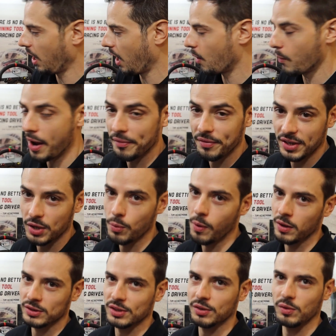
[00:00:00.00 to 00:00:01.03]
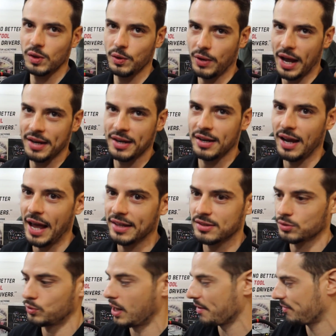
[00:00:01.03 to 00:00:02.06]
however you want. You can add
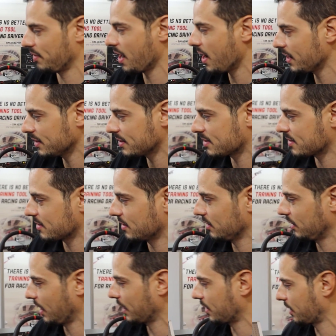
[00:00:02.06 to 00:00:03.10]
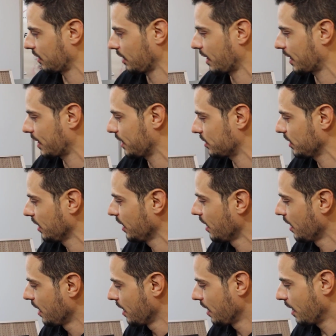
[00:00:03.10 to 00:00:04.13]
rev lights, like here.
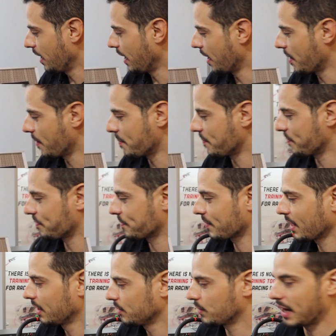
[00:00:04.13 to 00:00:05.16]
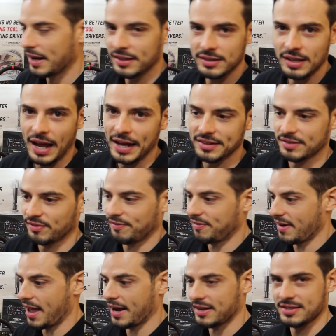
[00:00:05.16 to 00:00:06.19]
You can add
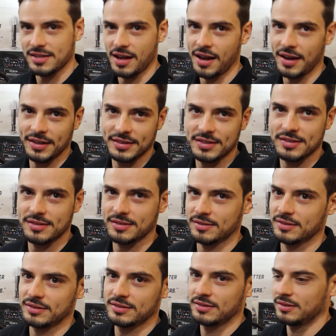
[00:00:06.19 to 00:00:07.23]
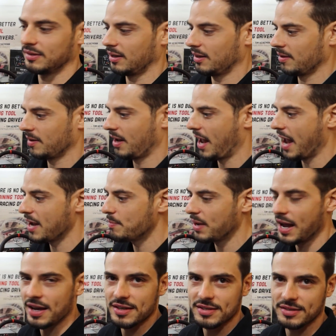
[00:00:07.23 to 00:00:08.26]
flag signs,
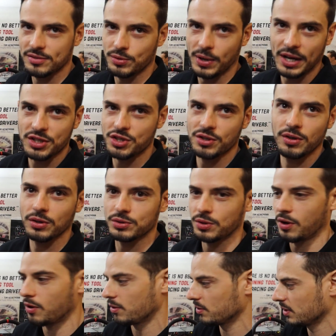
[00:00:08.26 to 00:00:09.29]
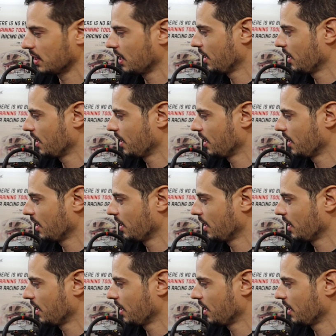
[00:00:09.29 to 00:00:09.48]
ABS traction control.